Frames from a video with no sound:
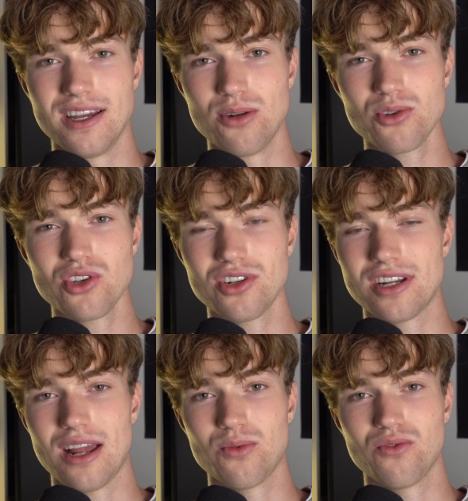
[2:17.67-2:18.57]
It was not that
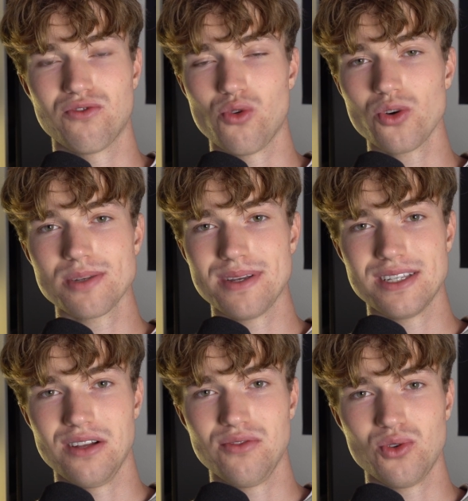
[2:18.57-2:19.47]
I forced
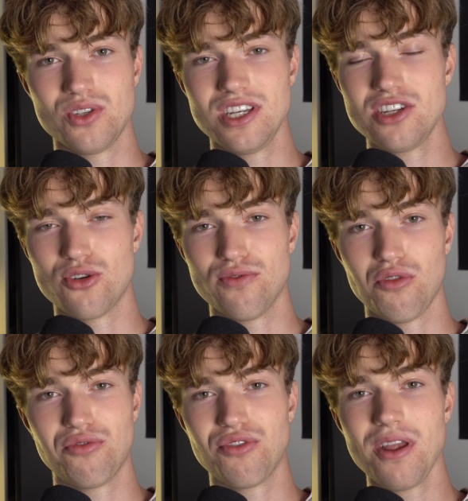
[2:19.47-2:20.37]
myself to sit here for
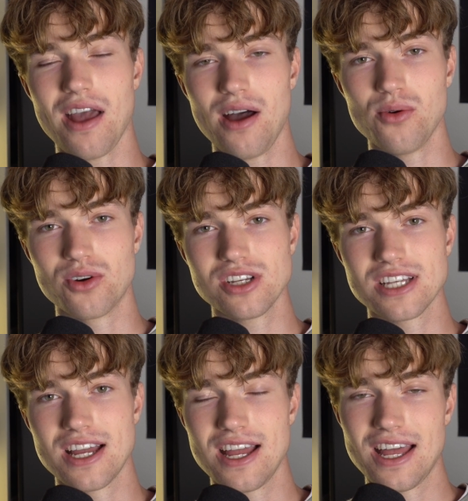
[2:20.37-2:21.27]
3 hours
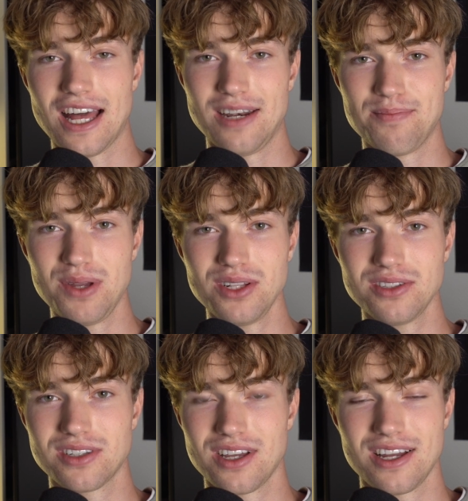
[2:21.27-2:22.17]
and
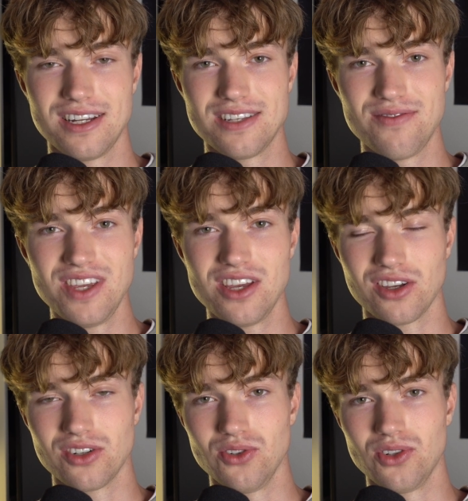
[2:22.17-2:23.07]
build this
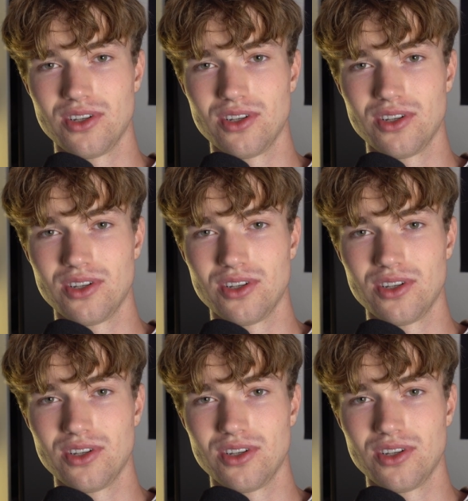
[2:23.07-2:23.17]
vehicle.